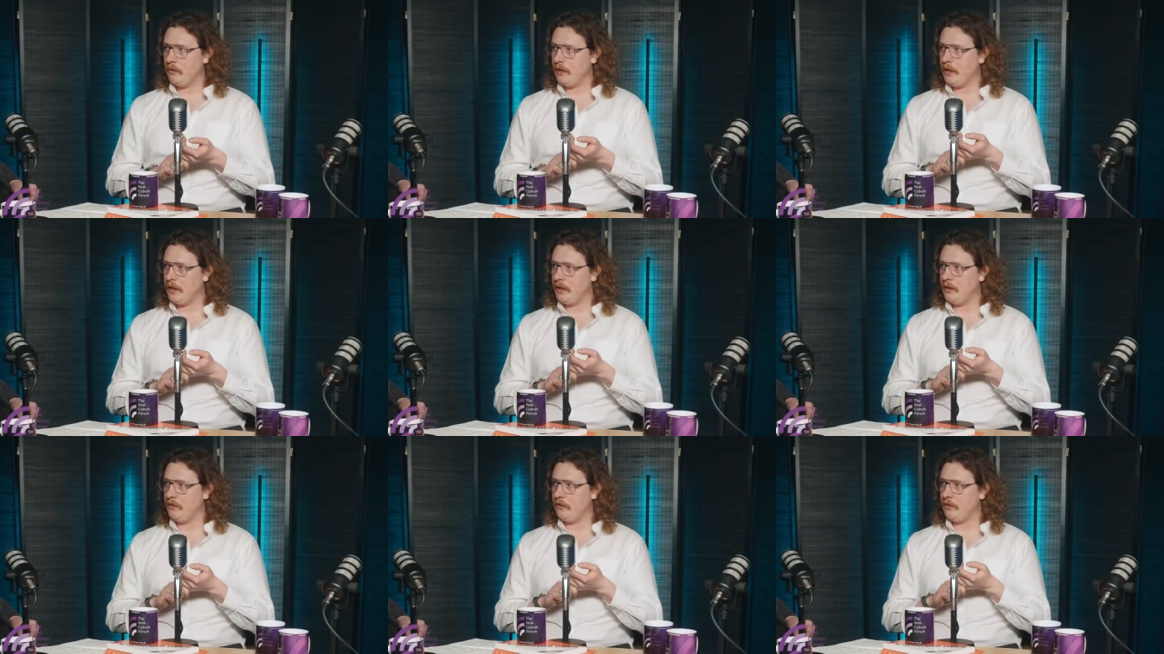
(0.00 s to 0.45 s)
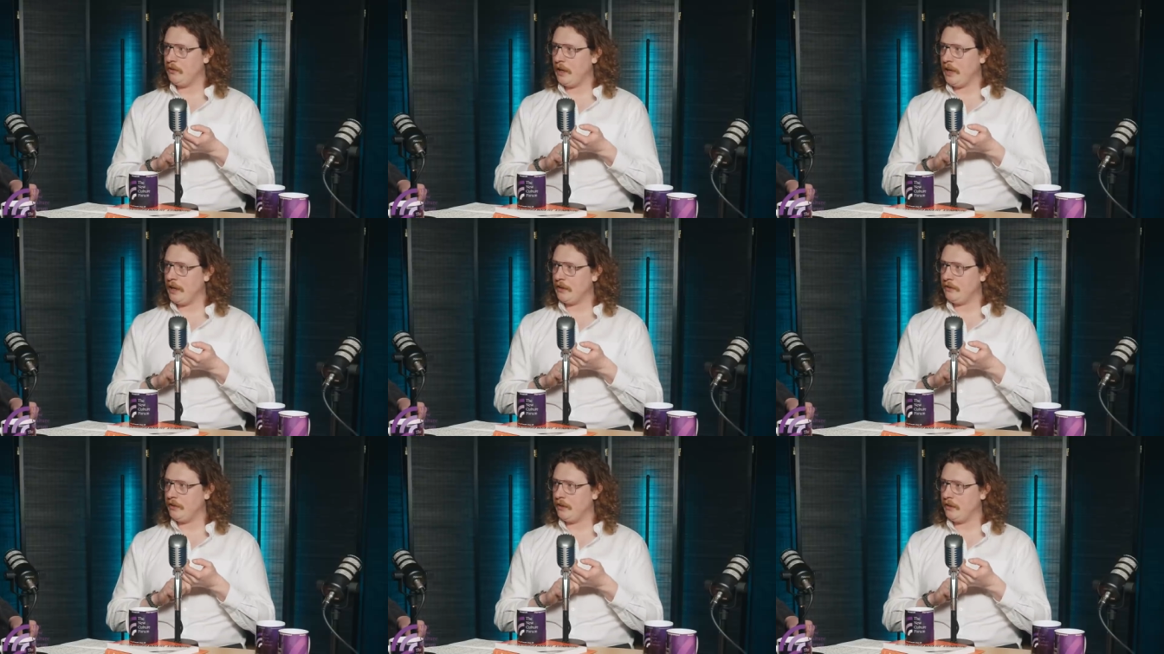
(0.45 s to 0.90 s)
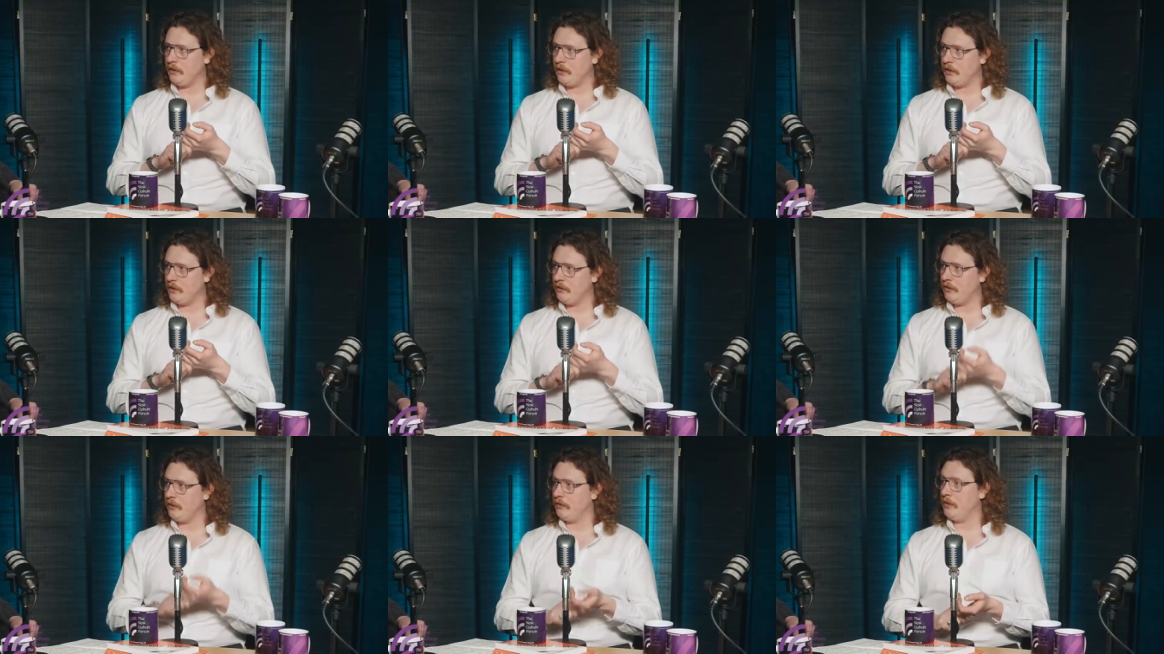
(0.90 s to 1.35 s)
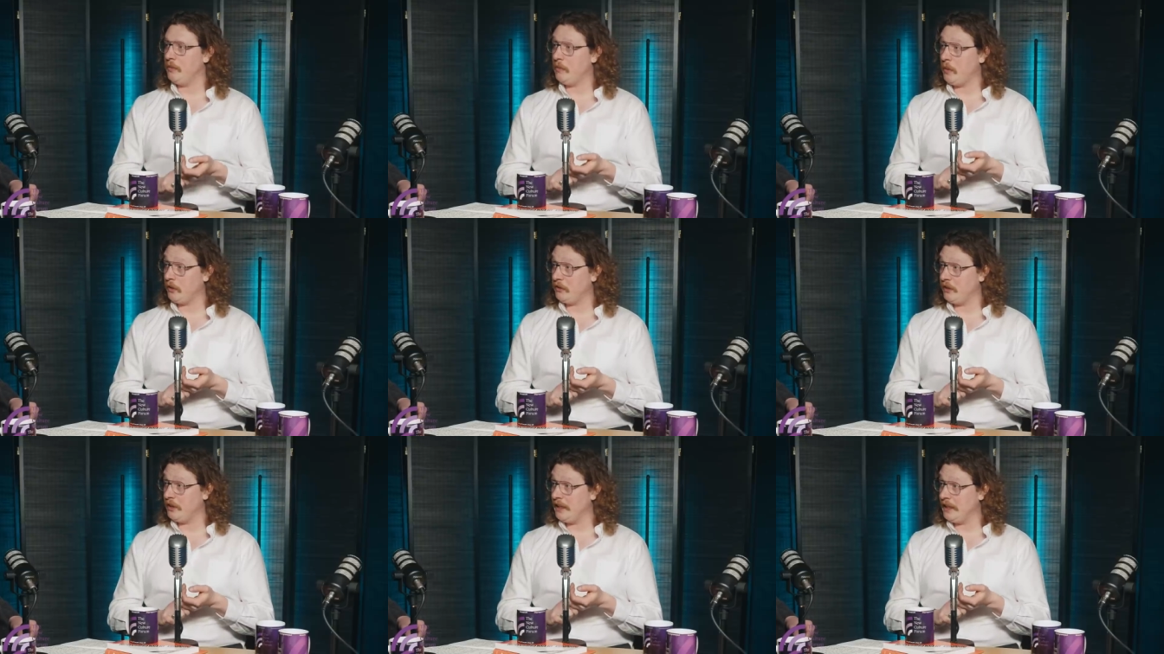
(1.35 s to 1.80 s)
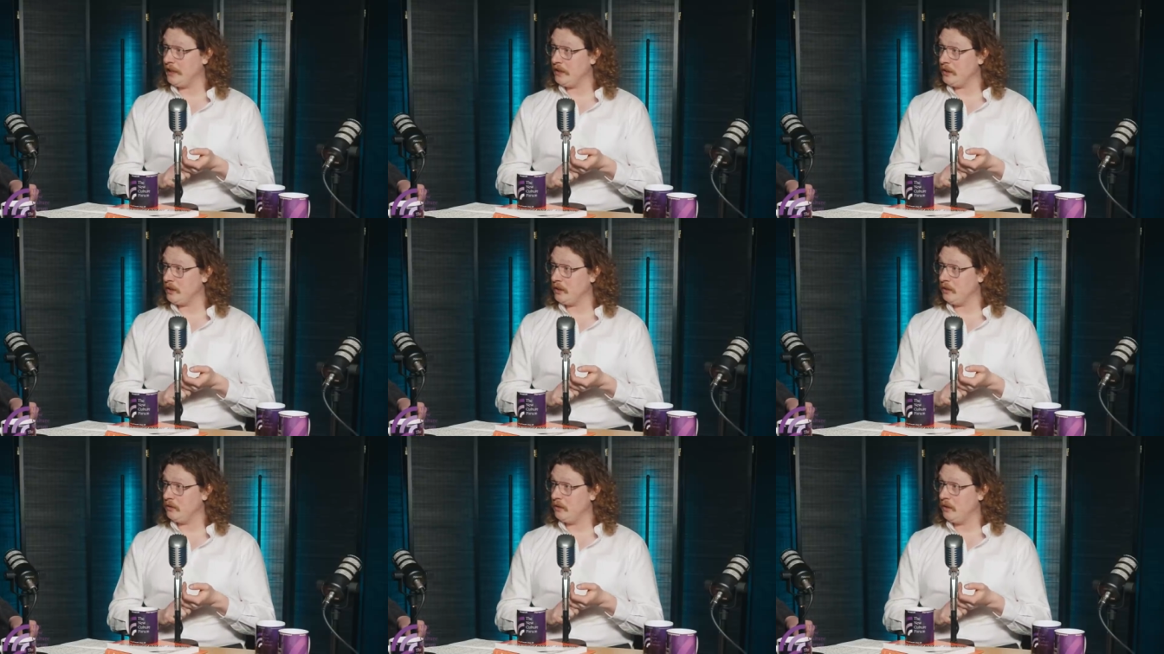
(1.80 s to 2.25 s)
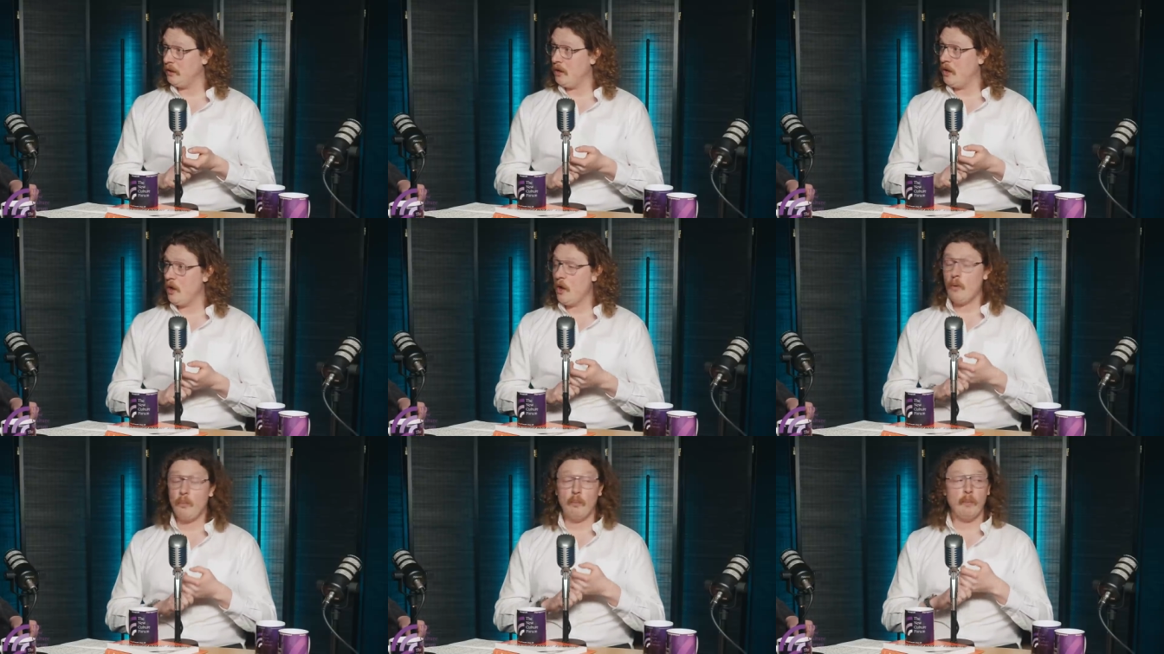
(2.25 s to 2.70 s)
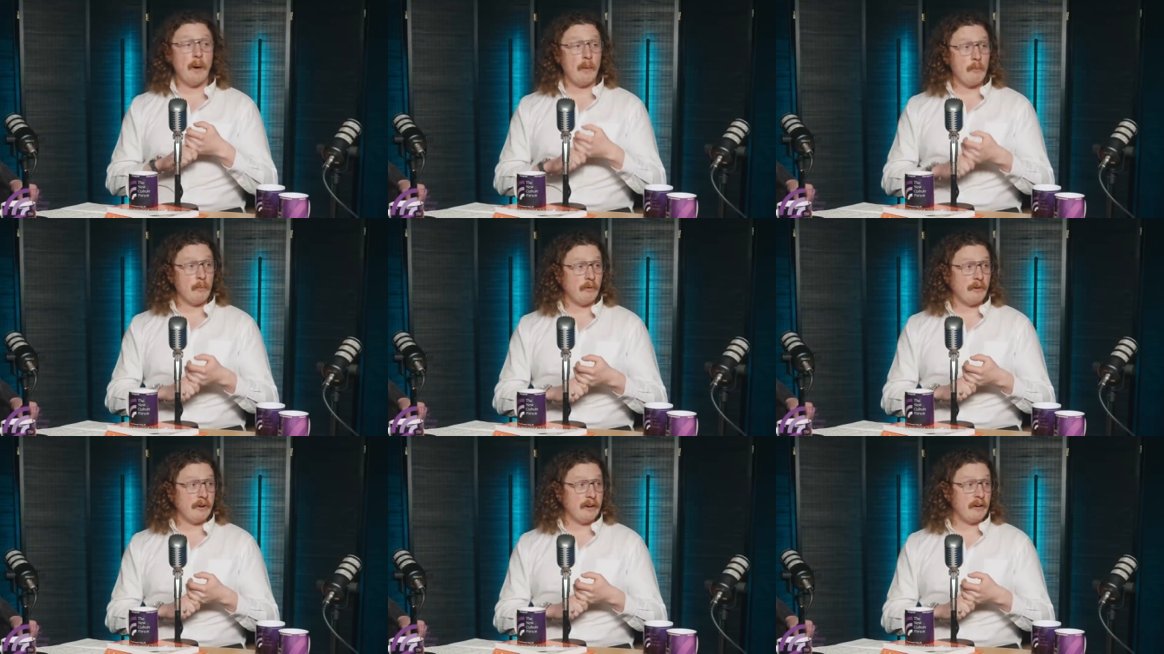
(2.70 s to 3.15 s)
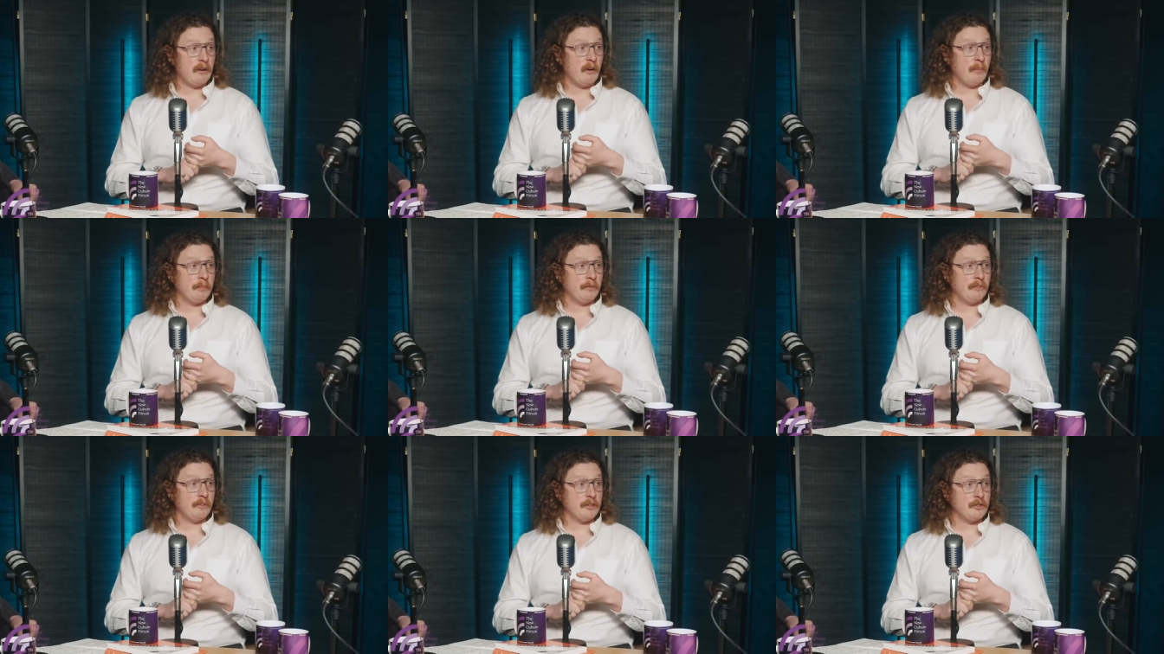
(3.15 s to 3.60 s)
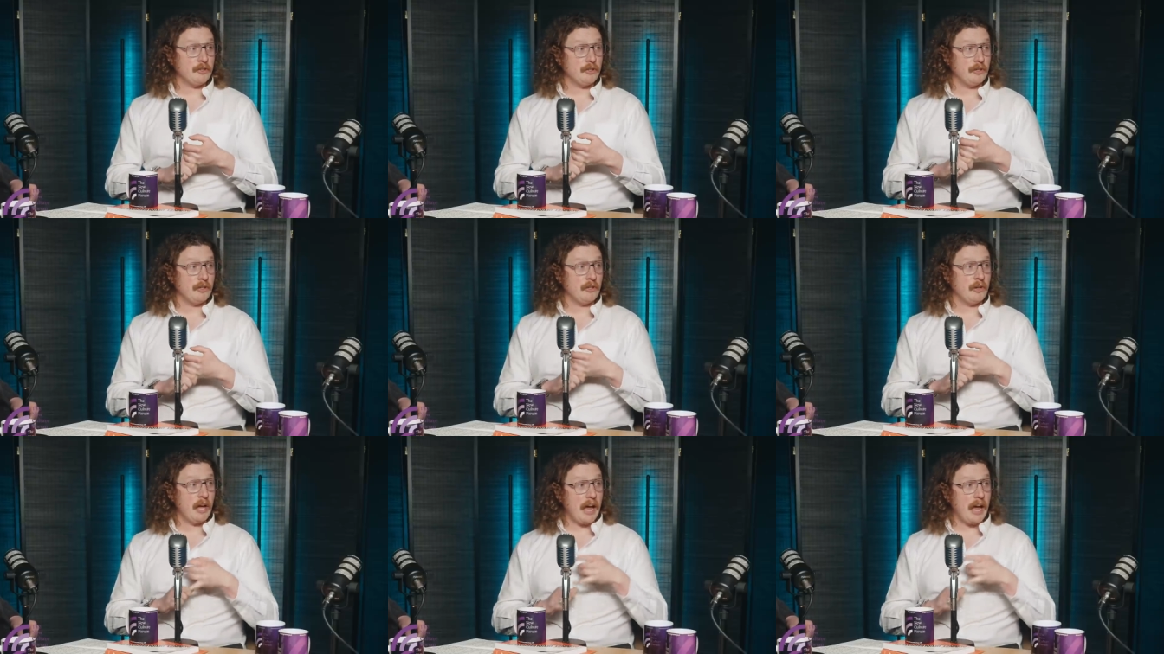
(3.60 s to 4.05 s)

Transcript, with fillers: in selecting the Conservative Party leader when we're in opposition